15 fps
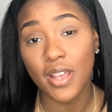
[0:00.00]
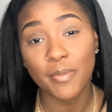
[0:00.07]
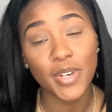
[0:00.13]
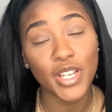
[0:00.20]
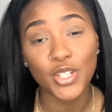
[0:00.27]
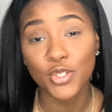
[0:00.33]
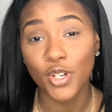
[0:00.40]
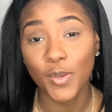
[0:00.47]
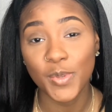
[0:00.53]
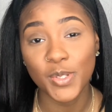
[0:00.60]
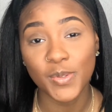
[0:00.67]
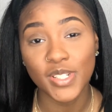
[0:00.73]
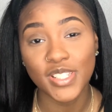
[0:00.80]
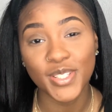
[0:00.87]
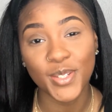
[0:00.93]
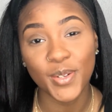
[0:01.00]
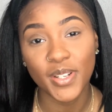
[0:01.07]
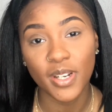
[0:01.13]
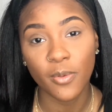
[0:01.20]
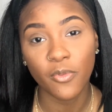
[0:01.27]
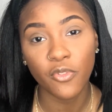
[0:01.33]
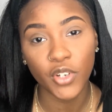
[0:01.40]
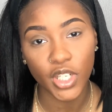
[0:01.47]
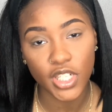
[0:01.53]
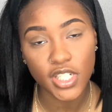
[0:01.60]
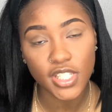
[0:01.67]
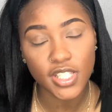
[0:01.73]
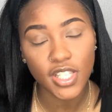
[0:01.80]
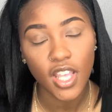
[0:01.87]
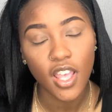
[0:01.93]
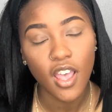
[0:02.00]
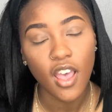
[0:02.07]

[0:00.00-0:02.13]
I'm not sure which one is going up first.